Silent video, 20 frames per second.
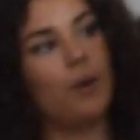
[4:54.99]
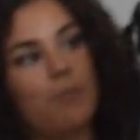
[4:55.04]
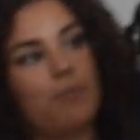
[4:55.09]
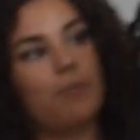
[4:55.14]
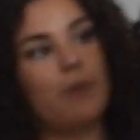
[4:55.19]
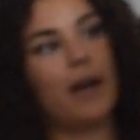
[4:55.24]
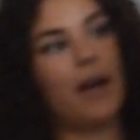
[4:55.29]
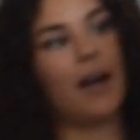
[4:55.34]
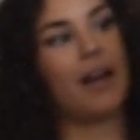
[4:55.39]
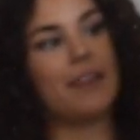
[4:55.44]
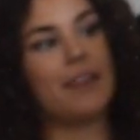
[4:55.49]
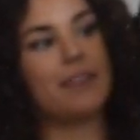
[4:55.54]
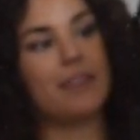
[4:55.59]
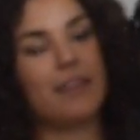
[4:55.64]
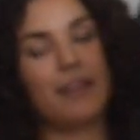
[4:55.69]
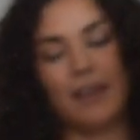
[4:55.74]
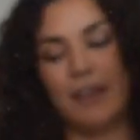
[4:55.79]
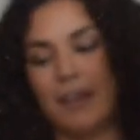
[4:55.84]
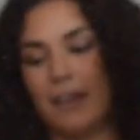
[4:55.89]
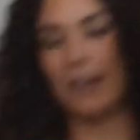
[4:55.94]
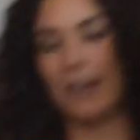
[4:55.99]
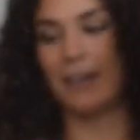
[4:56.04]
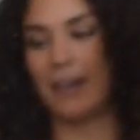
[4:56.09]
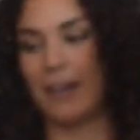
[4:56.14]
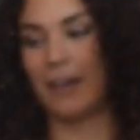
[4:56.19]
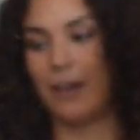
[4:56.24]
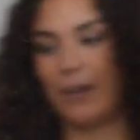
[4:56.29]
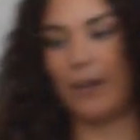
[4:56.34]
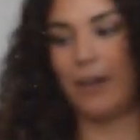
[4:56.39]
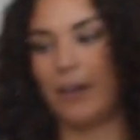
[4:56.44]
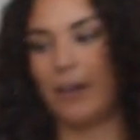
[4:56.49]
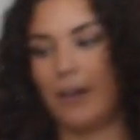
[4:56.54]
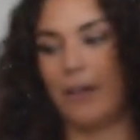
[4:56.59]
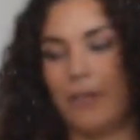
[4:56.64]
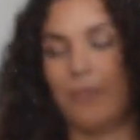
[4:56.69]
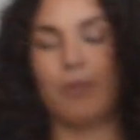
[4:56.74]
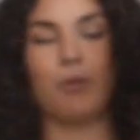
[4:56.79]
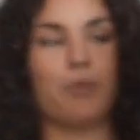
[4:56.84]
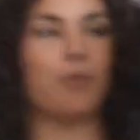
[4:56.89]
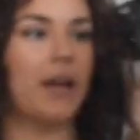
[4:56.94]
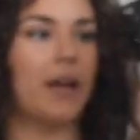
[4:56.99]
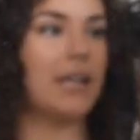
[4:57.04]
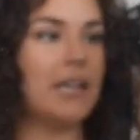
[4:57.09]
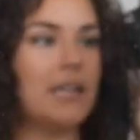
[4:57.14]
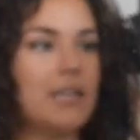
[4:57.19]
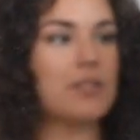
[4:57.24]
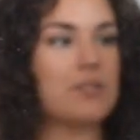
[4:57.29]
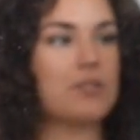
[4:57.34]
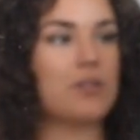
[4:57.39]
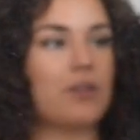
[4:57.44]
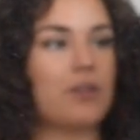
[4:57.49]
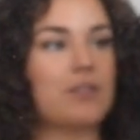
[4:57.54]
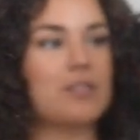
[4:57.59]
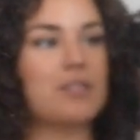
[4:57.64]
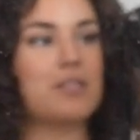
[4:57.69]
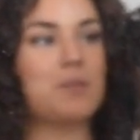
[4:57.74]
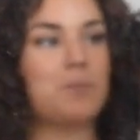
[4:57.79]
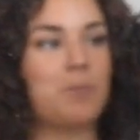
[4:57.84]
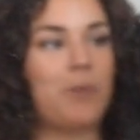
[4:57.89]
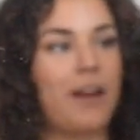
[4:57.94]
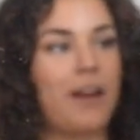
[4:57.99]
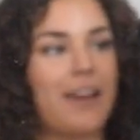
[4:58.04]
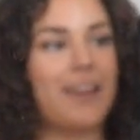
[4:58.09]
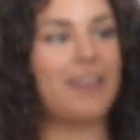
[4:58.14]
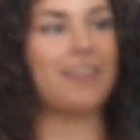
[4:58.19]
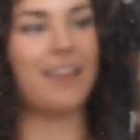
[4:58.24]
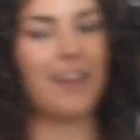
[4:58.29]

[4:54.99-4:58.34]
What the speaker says: but I think we're ready to start spraying